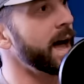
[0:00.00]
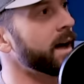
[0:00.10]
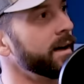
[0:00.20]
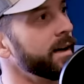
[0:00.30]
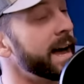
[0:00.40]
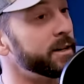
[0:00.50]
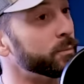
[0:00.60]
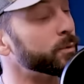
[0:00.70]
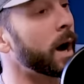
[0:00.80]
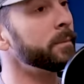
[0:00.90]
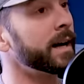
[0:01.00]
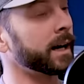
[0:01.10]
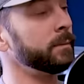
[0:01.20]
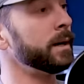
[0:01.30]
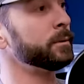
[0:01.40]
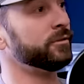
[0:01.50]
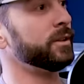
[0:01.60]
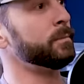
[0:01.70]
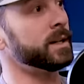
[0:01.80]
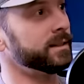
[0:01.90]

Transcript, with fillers: yeah, and you're probably not going to be able to flip it.